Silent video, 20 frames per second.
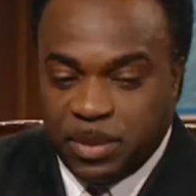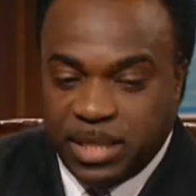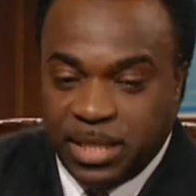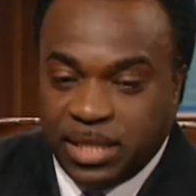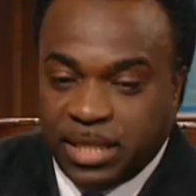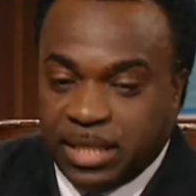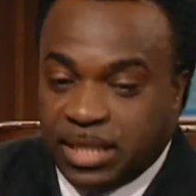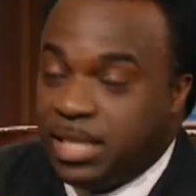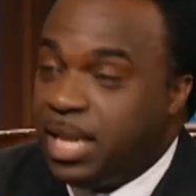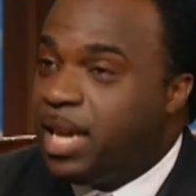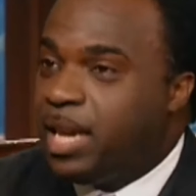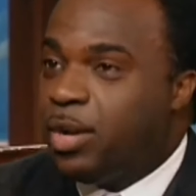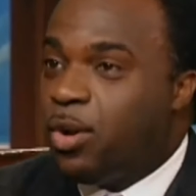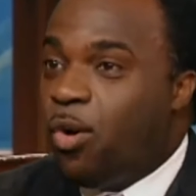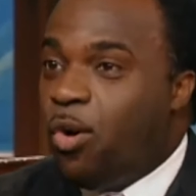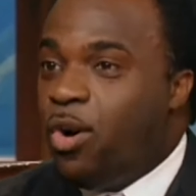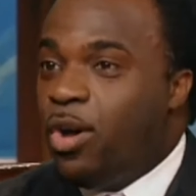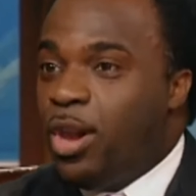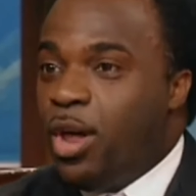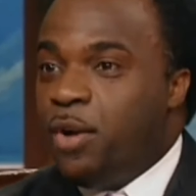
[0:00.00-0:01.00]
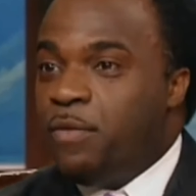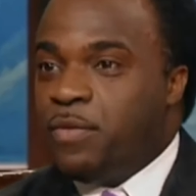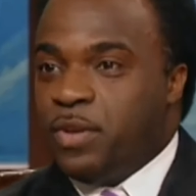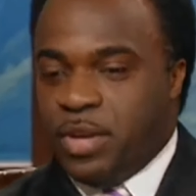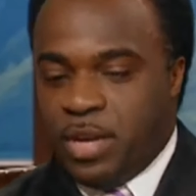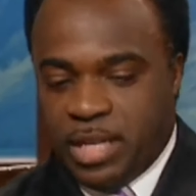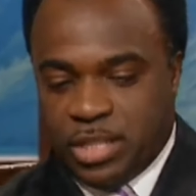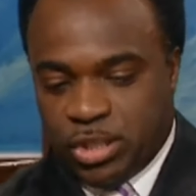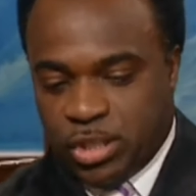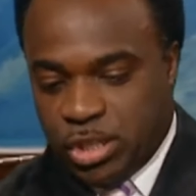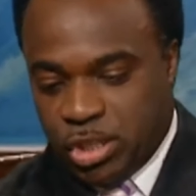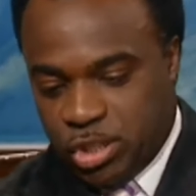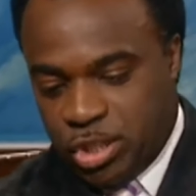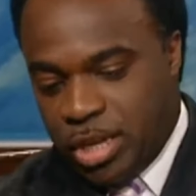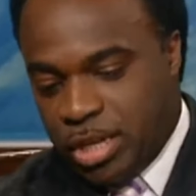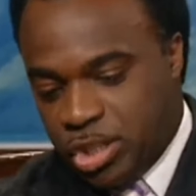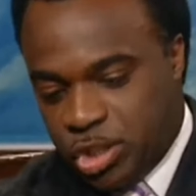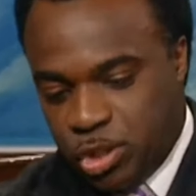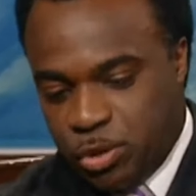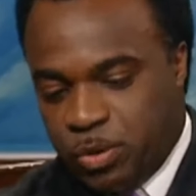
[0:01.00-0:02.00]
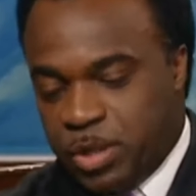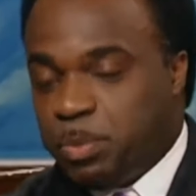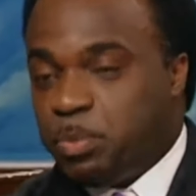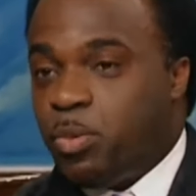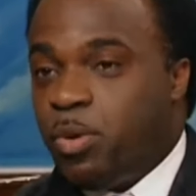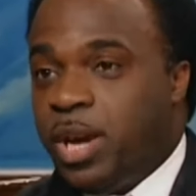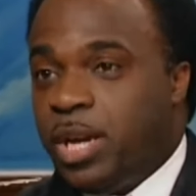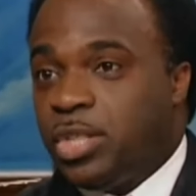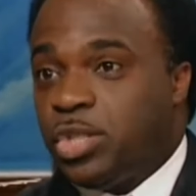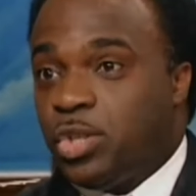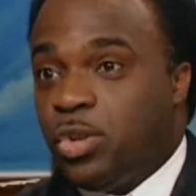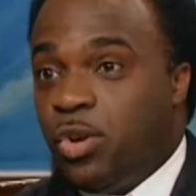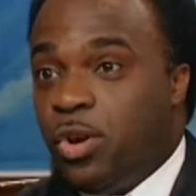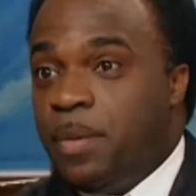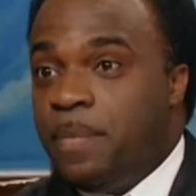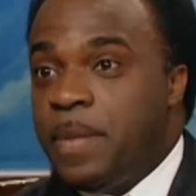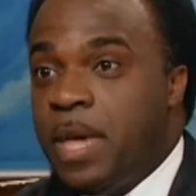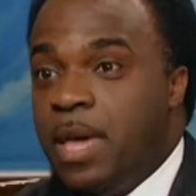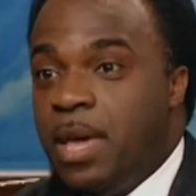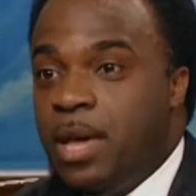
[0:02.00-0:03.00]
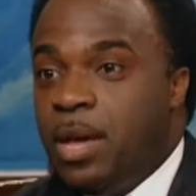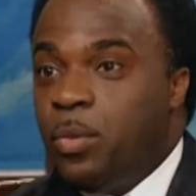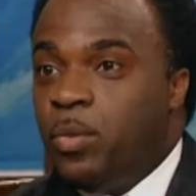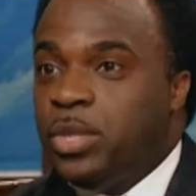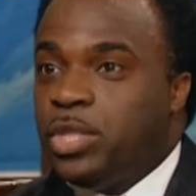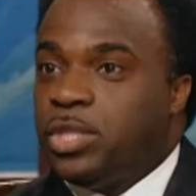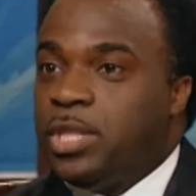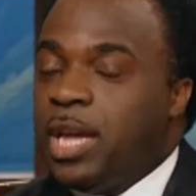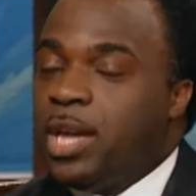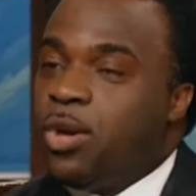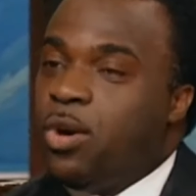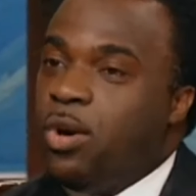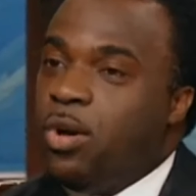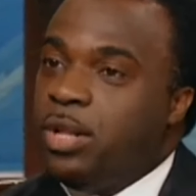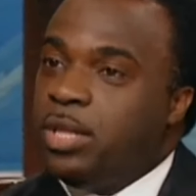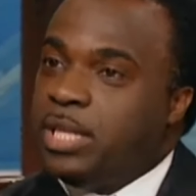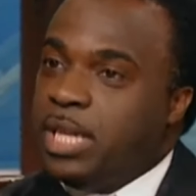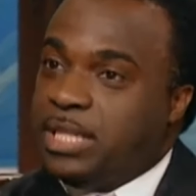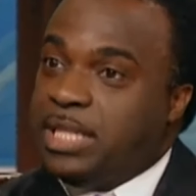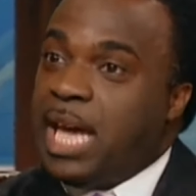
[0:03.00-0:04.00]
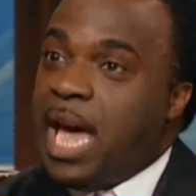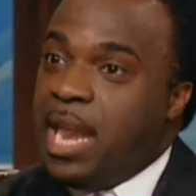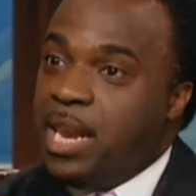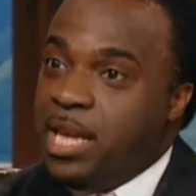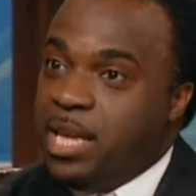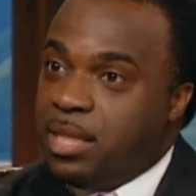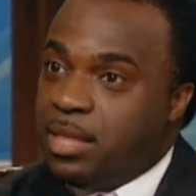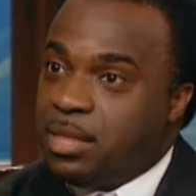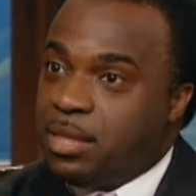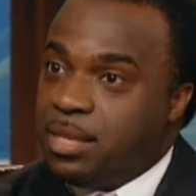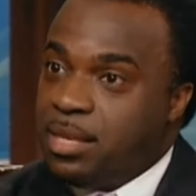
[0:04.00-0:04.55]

to see it all over. It's a, a Jewish prayer shawl, which they call the talith.